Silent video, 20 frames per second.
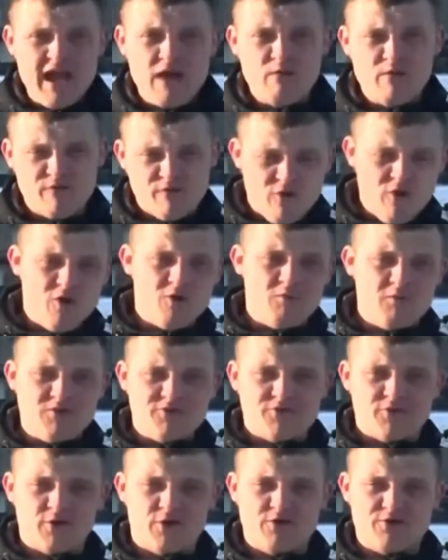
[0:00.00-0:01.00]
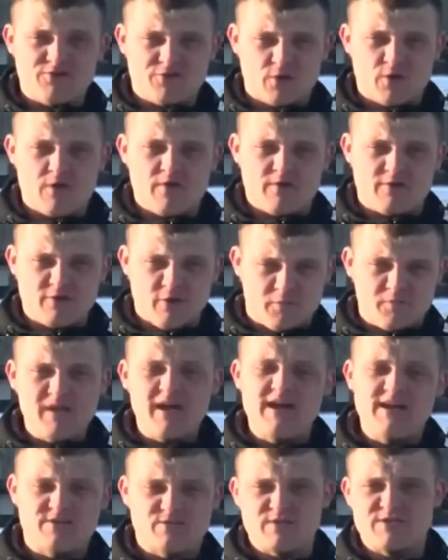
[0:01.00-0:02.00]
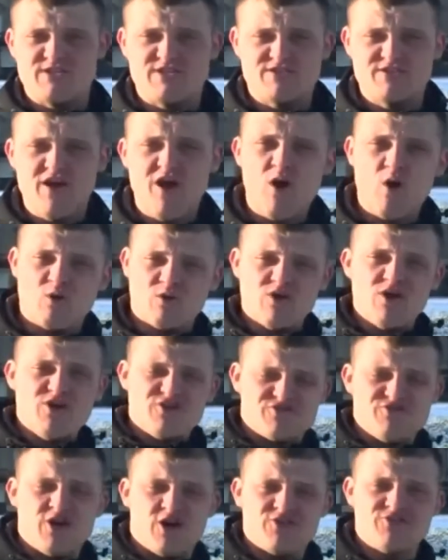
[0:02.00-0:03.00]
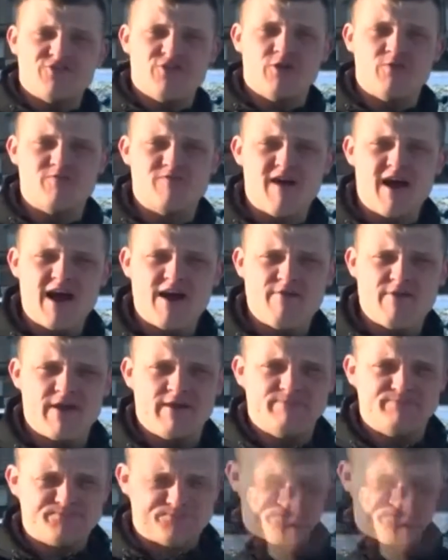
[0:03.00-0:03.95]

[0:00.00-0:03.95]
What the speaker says: we've come to a place which is known as Nostell Priory.